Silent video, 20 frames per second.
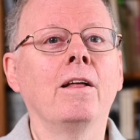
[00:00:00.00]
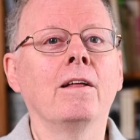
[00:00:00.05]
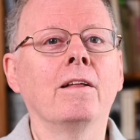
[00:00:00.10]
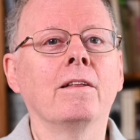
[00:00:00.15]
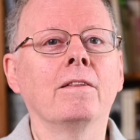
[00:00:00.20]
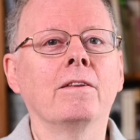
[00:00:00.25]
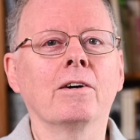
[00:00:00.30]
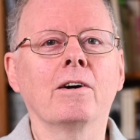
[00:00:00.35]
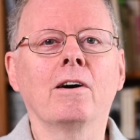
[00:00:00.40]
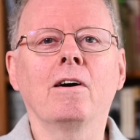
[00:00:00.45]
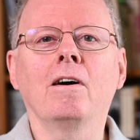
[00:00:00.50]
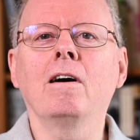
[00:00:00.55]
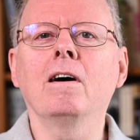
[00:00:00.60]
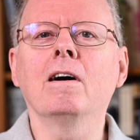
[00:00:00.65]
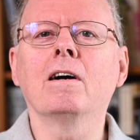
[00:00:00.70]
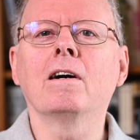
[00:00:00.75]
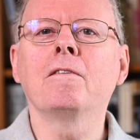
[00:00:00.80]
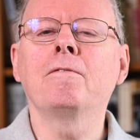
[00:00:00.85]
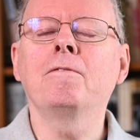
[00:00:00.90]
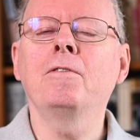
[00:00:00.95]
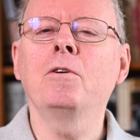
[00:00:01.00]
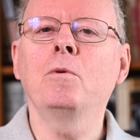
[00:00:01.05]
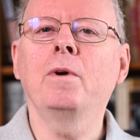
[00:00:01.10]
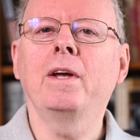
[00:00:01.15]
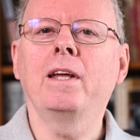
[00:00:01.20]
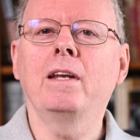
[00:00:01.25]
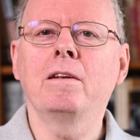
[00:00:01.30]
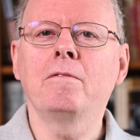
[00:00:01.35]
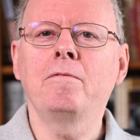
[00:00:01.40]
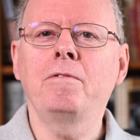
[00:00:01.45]
There are a few
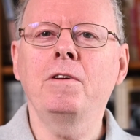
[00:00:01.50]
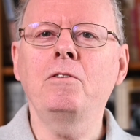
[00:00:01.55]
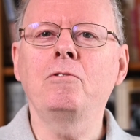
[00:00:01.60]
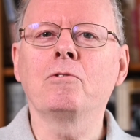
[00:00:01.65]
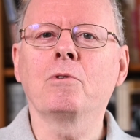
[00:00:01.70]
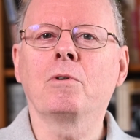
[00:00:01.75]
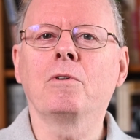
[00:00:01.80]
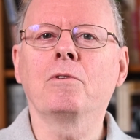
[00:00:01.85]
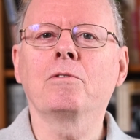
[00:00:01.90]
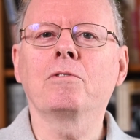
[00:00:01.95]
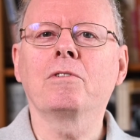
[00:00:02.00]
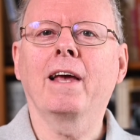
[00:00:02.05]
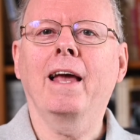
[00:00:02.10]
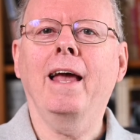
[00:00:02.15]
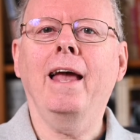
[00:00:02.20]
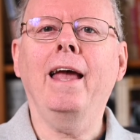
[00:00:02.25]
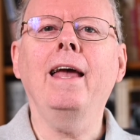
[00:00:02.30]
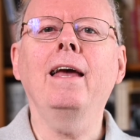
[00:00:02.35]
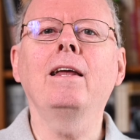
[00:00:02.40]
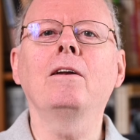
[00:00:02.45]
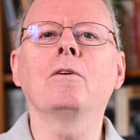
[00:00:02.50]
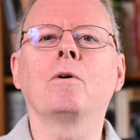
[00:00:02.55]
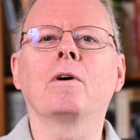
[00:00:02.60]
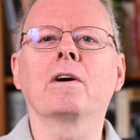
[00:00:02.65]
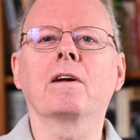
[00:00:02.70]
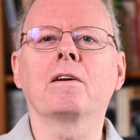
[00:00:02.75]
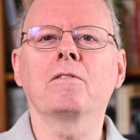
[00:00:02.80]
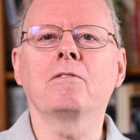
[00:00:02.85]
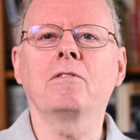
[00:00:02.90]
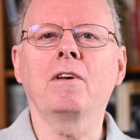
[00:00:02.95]
individuals and
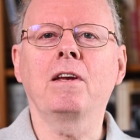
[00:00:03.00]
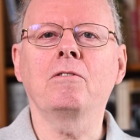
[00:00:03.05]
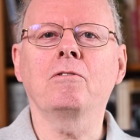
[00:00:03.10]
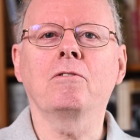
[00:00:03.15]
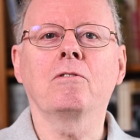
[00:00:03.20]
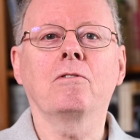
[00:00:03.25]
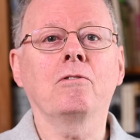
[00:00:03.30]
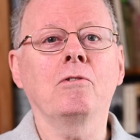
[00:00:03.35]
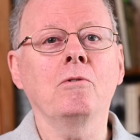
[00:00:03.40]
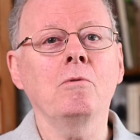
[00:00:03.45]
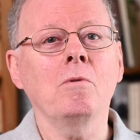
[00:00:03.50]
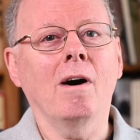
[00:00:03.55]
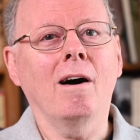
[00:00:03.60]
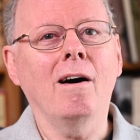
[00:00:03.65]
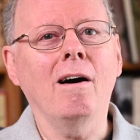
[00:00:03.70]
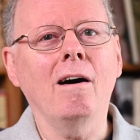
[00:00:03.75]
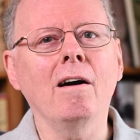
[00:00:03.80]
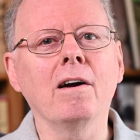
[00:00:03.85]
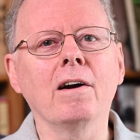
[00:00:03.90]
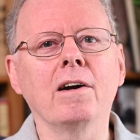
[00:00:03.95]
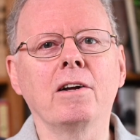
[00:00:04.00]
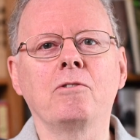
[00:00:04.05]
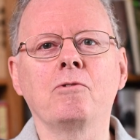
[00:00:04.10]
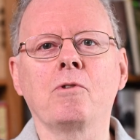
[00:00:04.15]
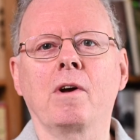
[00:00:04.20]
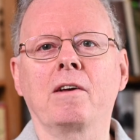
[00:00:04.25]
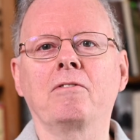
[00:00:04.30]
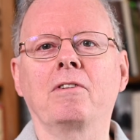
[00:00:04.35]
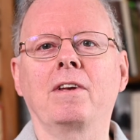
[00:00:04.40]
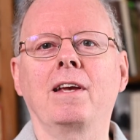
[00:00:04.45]
organizations who are
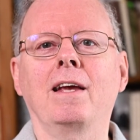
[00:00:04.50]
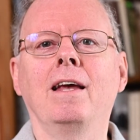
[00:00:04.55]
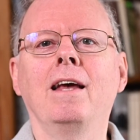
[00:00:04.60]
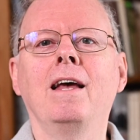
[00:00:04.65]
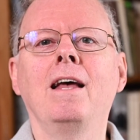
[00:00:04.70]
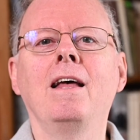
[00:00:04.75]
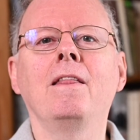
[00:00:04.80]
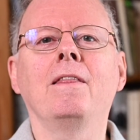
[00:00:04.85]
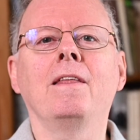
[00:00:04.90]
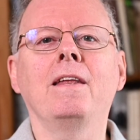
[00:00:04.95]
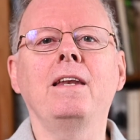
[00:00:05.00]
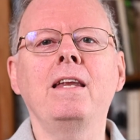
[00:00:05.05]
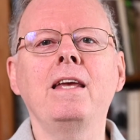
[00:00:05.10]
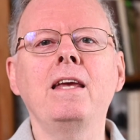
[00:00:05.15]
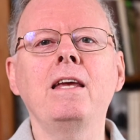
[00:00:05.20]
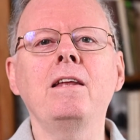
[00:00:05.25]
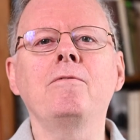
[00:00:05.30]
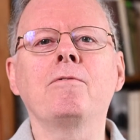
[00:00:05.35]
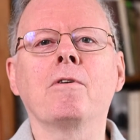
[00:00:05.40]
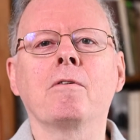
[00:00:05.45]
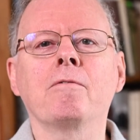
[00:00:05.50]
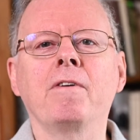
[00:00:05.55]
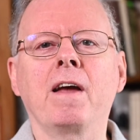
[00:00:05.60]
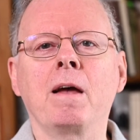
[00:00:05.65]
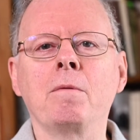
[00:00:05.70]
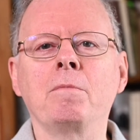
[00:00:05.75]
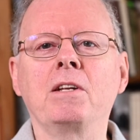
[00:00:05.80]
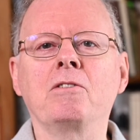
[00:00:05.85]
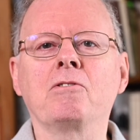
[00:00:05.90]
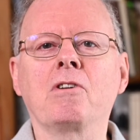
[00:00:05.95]
addressing the need for
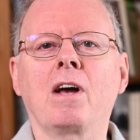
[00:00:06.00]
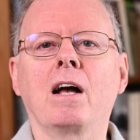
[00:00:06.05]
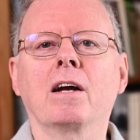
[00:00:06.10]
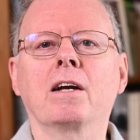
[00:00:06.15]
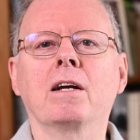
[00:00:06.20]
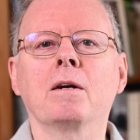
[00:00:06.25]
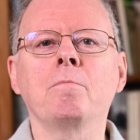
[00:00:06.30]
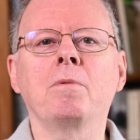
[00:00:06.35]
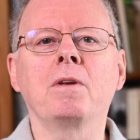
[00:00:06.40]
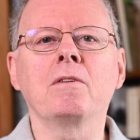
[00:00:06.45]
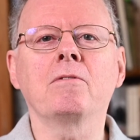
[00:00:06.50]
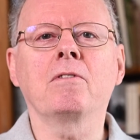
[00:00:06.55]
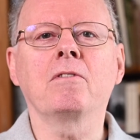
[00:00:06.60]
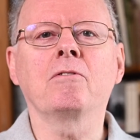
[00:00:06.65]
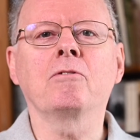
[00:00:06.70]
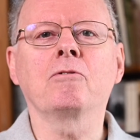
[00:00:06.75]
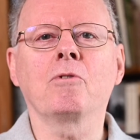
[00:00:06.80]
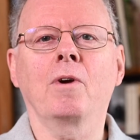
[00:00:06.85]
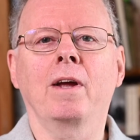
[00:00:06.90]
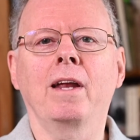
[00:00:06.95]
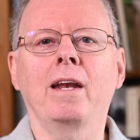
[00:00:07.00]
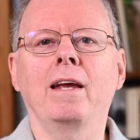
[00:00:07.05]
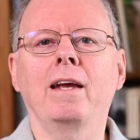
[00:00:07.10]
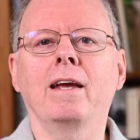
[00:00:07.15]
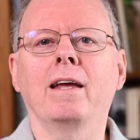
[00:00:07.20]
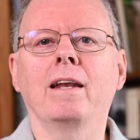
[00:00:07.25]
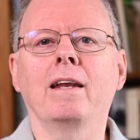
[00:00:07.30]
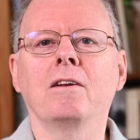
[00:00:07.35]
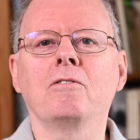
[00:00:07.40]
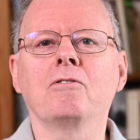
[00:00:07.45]
family childcare business training
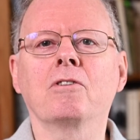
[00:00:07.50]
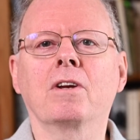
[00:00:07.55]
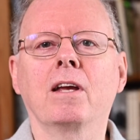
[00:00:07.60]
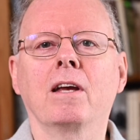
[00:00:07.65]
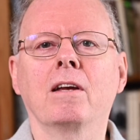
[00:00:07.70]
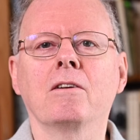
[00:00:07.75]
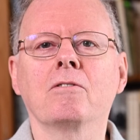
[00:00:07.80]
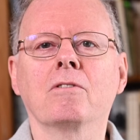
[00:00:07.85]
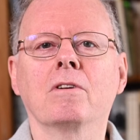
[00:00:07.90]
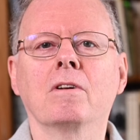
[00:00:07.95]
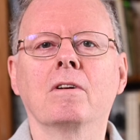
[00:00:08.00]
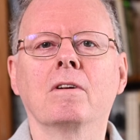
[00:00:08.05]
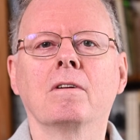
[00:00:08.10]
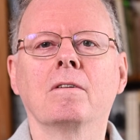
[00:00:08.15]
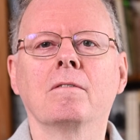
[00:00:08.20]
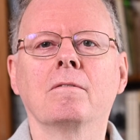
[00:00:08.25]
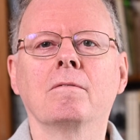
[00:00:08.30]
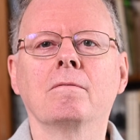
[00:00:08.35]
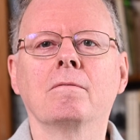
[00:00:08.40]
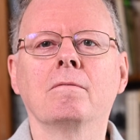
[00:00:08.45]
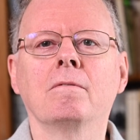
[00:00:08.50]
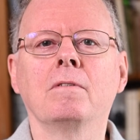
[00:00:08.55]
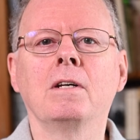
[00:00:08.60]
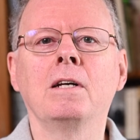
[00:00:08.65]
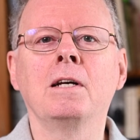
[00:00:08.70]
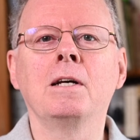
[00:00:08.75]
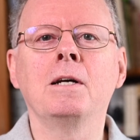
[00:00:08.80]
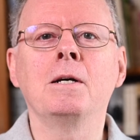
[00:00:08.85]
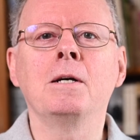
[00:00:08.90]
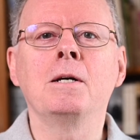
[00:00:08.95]
and education.
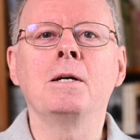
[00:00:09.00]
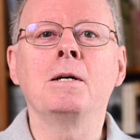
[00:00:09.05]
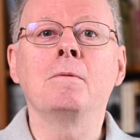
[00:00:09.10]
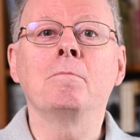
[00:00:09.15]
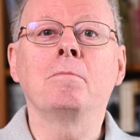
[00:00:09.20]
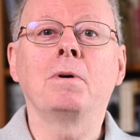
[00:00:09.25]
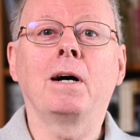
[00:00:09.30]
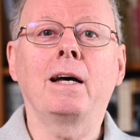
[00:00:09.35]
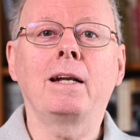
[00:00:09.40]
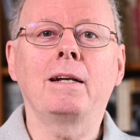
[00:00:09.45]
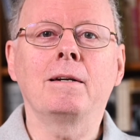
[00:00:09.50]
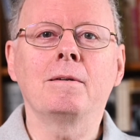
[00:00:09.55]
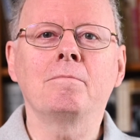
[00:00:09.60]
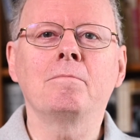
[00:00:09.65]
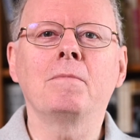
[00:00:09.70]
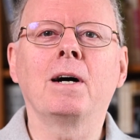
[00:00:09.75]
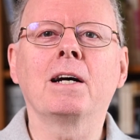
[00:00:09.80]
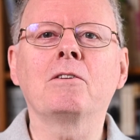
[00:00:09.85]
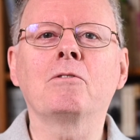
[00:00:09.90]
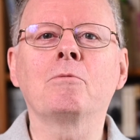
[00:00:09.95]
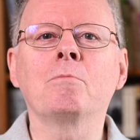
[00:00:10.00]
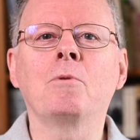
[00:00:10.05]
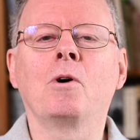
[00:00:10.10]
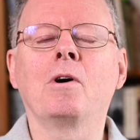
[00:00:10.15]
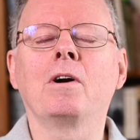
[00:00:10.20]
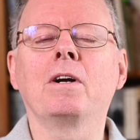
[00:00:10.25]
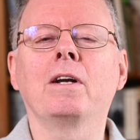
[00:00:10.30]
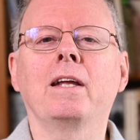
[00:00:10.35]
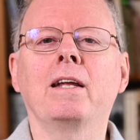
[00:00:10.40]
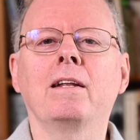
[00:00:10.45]
But much
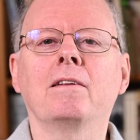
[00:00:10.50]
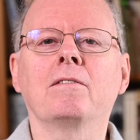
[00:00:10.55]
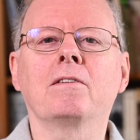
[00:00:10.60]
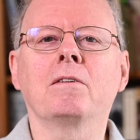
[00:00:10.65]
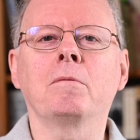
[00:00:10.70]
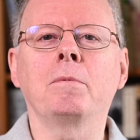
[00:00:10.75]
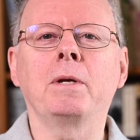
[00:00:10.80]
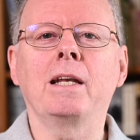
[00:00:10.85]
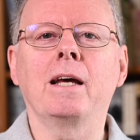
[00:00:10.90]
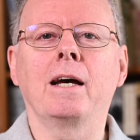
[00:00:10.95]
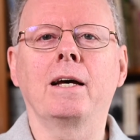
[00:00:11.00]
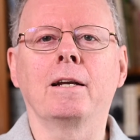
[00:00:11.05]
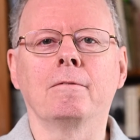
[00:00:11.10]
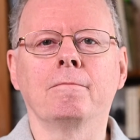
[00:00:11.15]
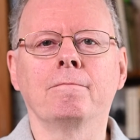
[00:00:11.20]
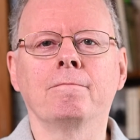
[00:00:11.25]
more needs to be done.